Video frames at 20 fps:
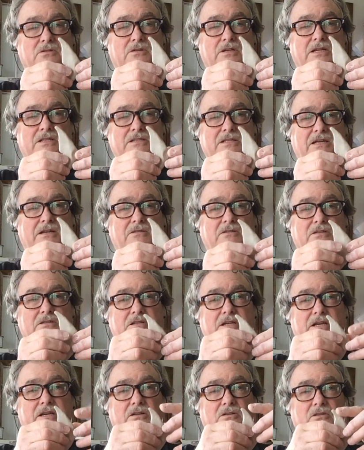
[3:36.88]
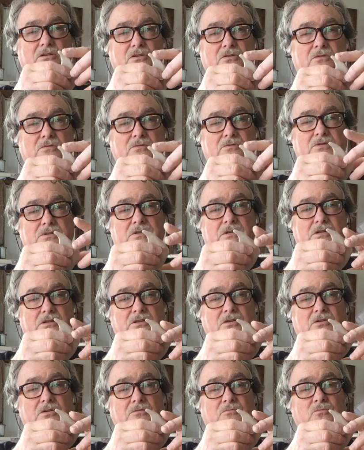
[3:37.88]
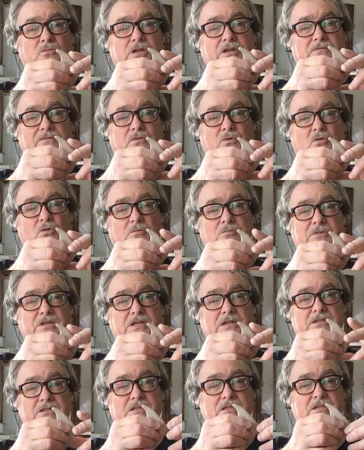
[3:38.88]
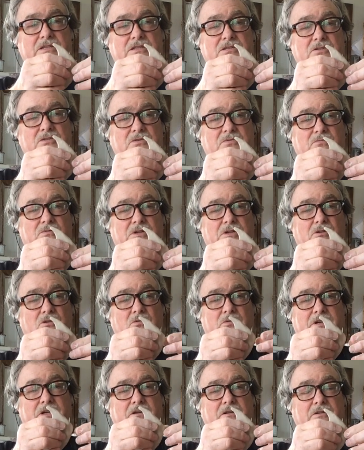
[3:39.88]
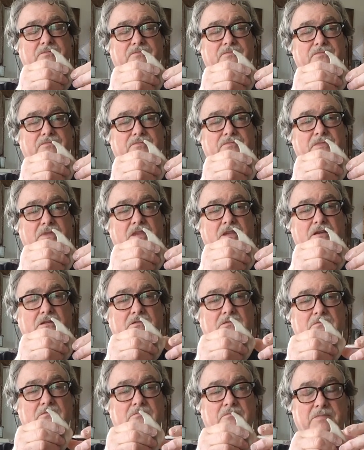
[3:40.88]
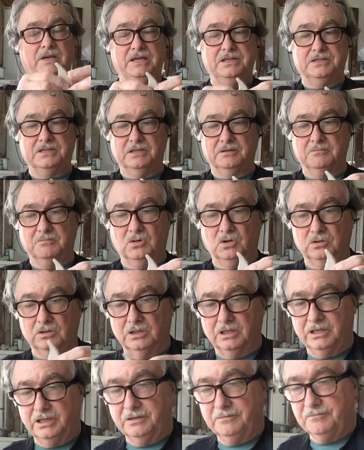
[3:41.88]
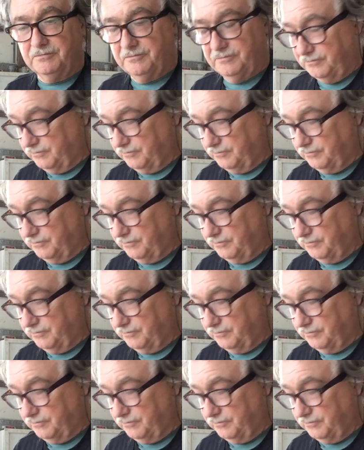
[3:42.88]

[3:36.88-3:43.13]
That's how the tail goes, and you can reform these. This is just real quick basic modeling.